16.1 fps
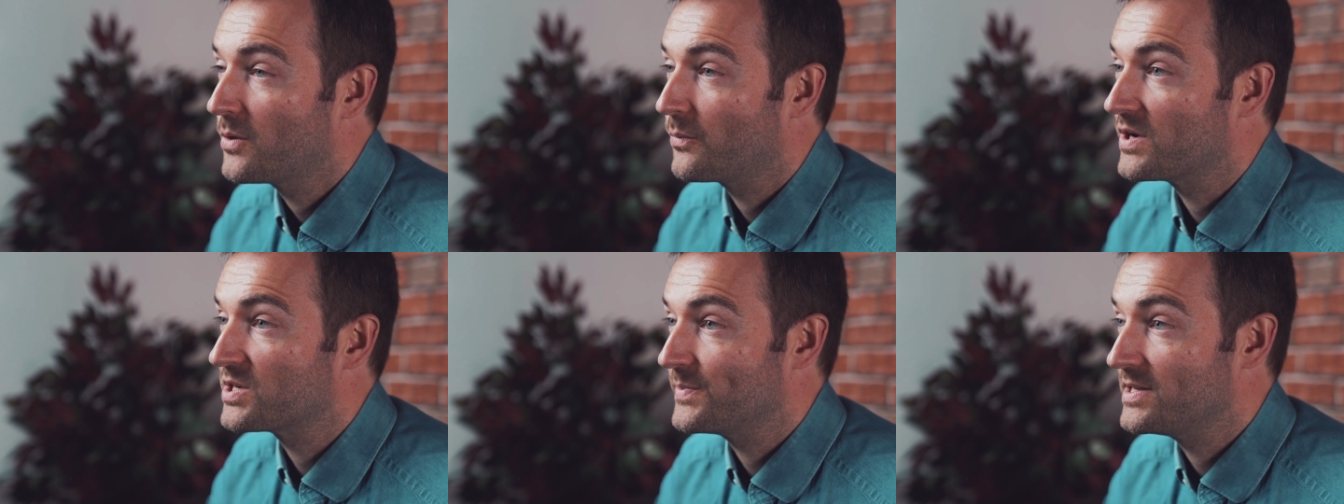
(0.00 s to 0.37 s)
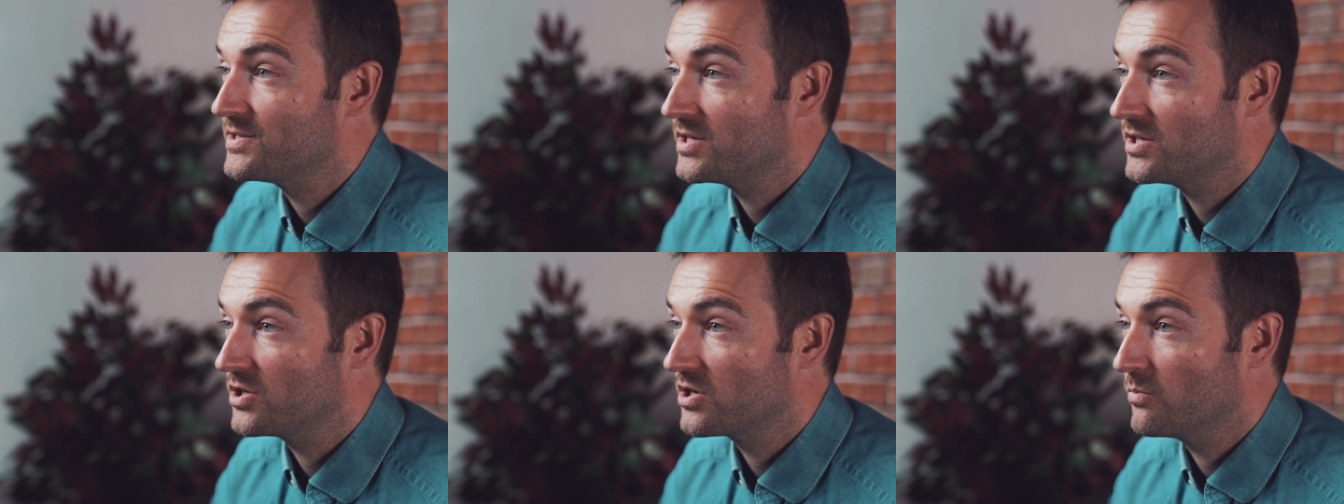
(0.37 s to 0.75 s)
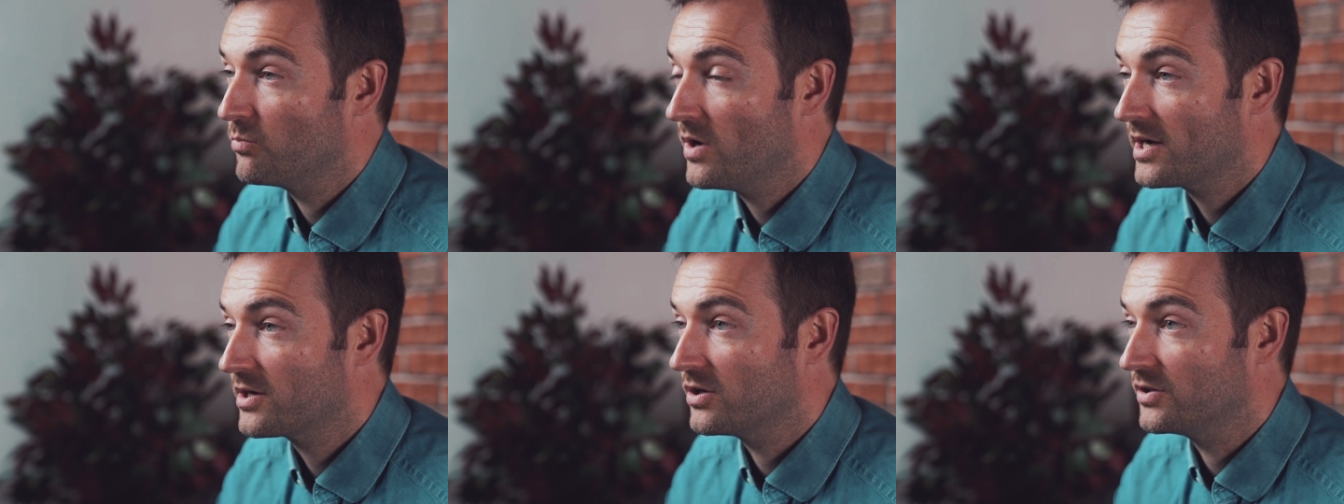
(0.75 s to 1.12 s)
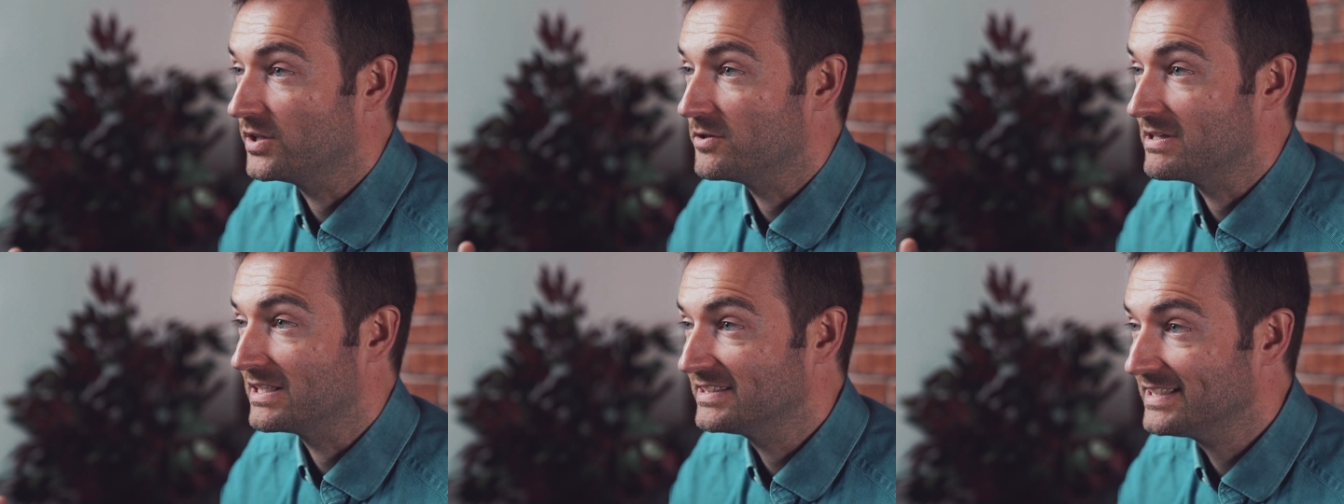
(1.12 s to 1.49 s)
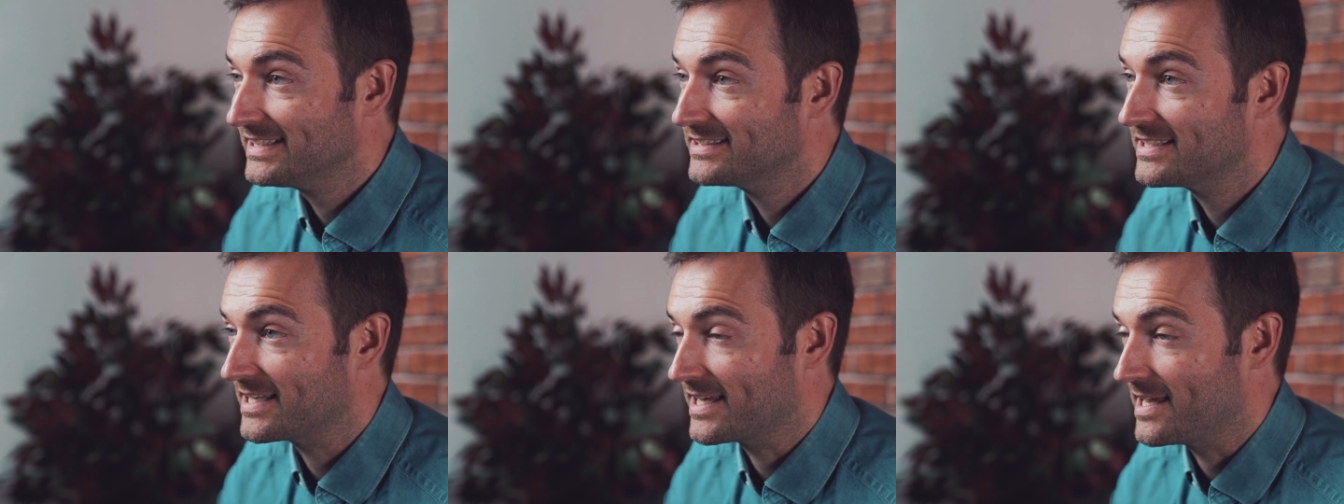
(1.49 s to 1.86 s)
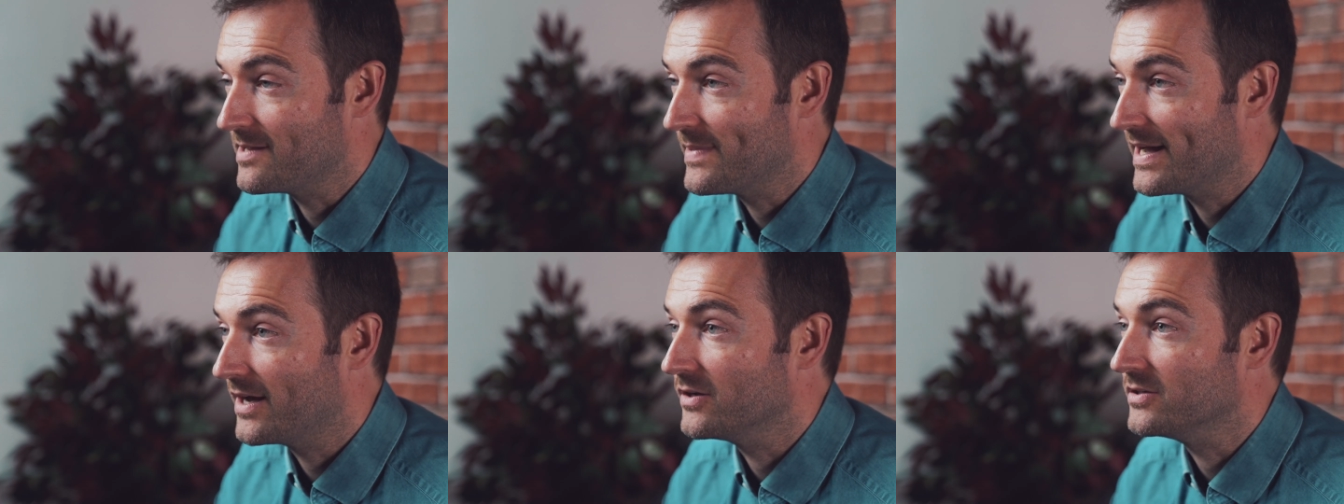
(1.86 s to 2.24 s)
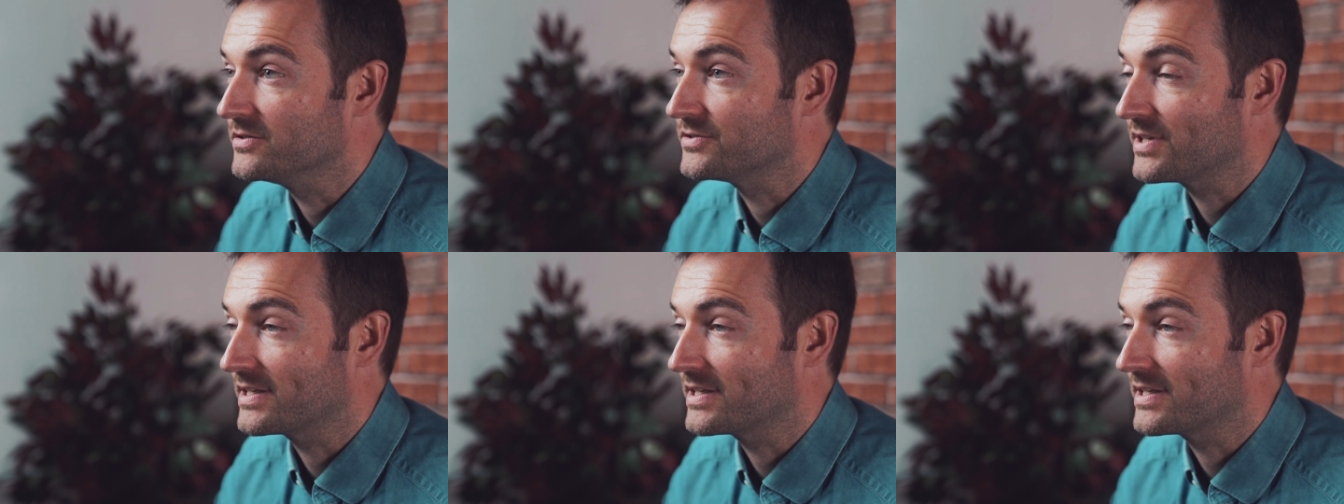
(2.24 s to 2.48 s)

which means that you can work on your existing emails